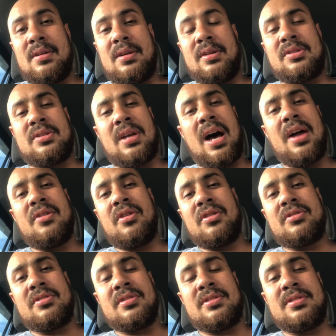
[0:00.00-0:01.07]
it's hard
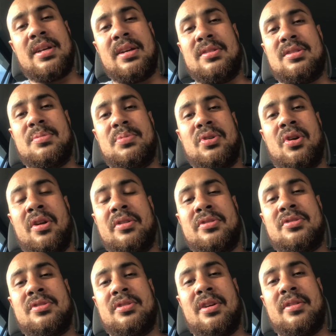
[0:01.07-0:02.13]
not to stay, to be
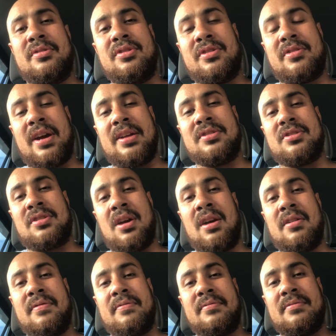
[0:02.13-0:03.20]
honest. You know, the Ukraine's
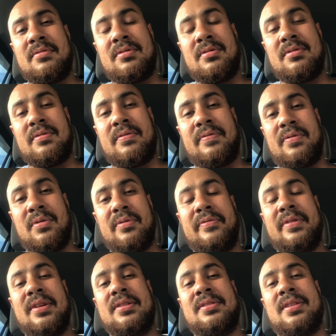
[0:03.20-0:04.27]
going through a
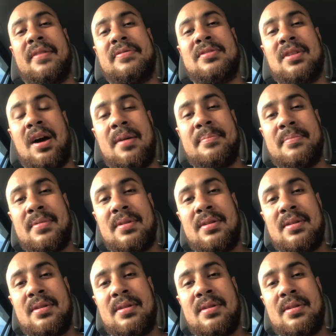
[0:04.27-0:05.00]
very tough time,